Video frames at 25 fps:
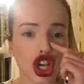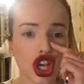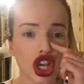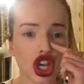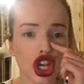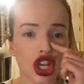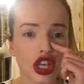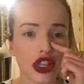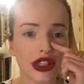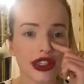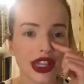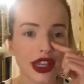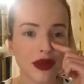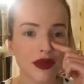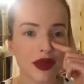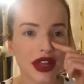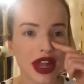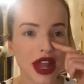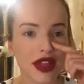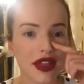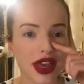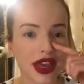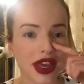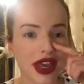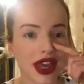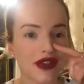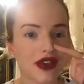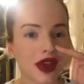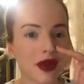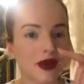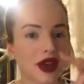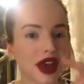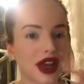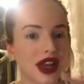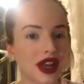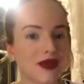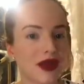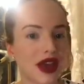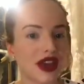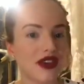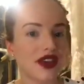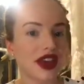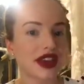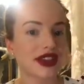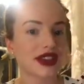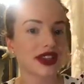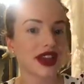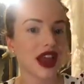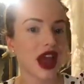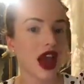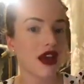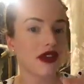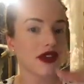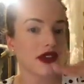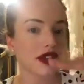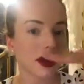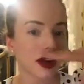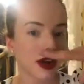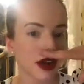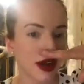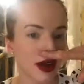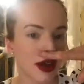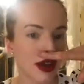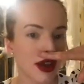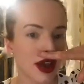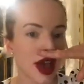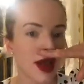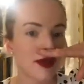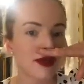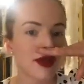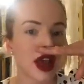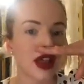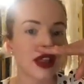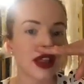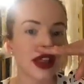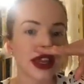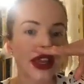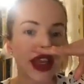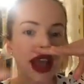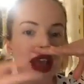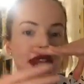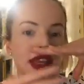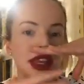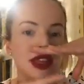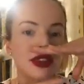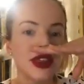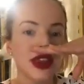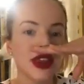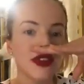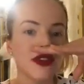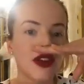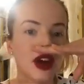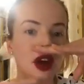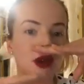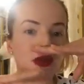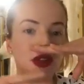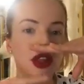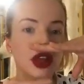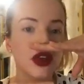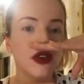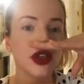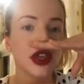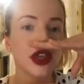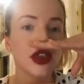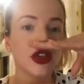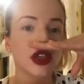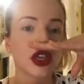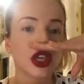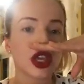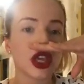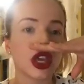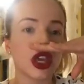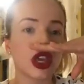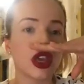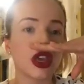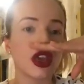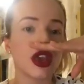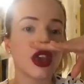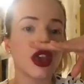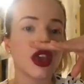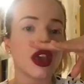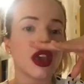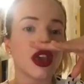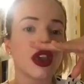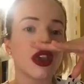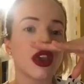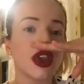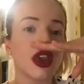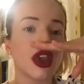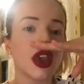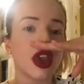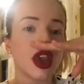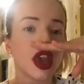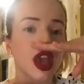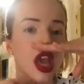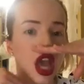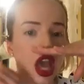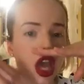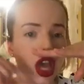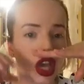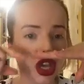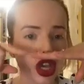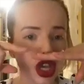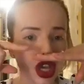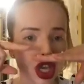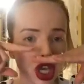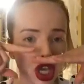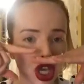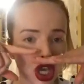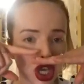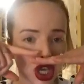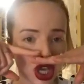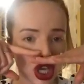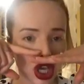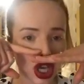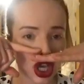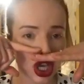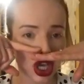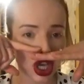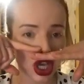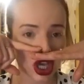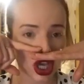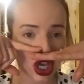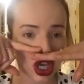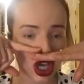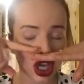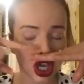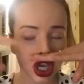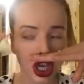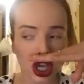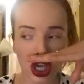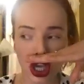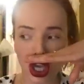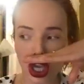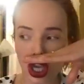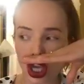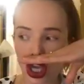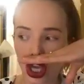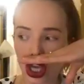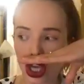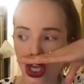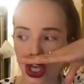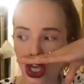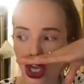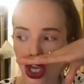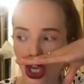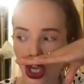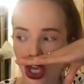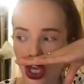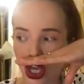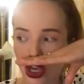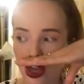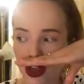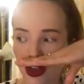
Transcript: See, pretend like if I'm cutting my face in half, I'm not letting anything fall below here. Gee, gee, gee, gee, gee, gee, gee, gee.